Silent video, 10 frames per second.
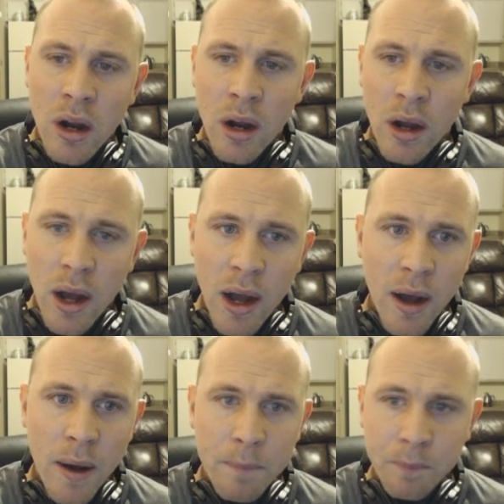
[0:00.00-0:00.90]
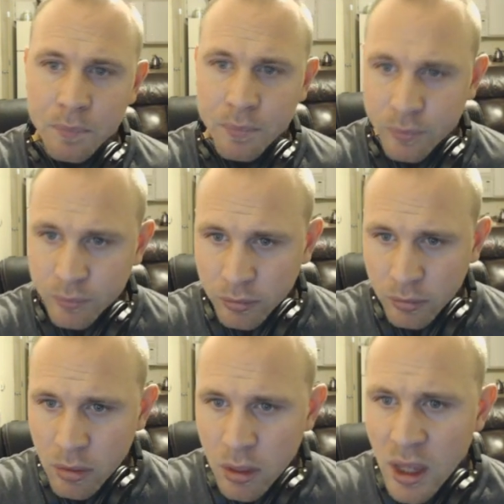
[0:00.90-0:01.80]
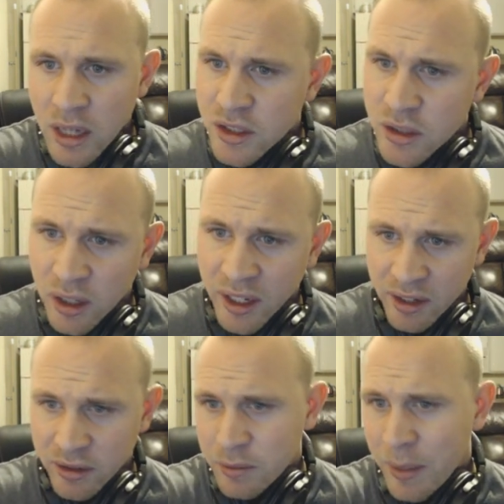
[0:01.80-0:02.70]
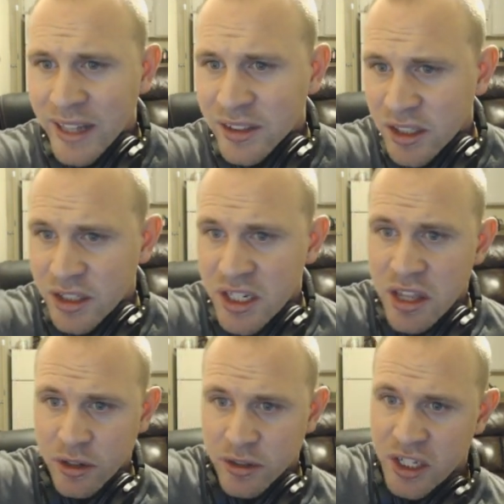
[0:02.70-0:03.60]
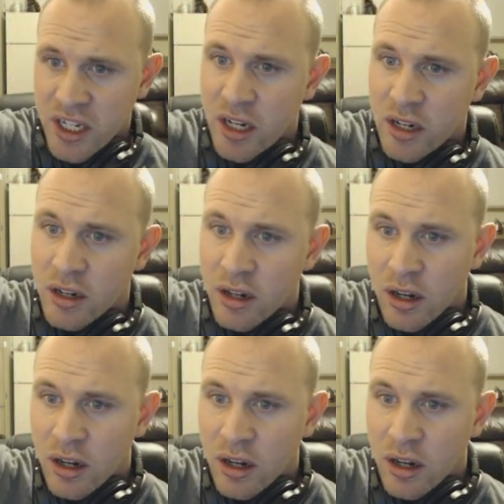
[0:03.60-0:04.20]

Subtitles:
like past the T13